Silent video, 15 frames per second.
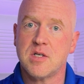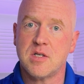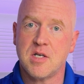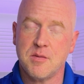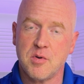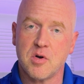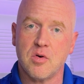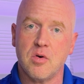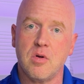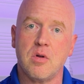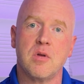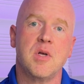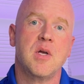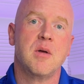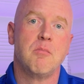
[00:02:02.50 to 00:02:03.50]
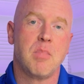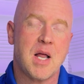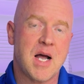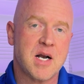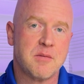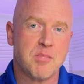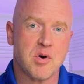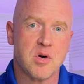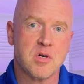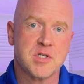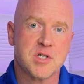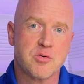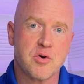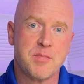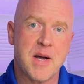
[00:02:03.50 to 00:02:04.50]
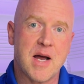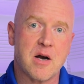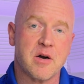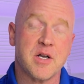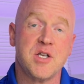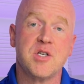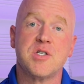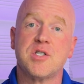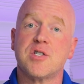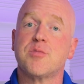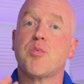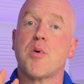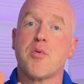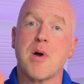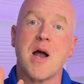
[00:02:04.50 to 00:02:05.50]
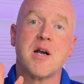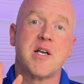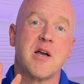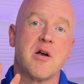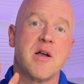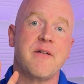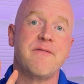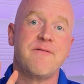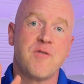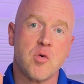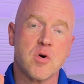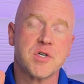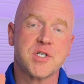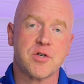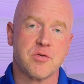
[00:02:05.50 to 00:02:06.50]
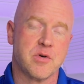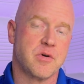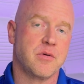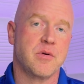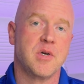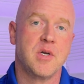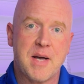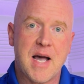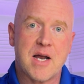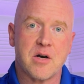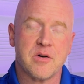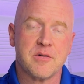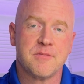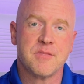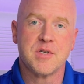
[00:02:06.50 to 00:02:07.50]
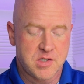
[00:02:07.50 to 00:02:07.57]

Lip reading: the typical blind burr screw pattern. It uses a proprietary 4-screw pattern.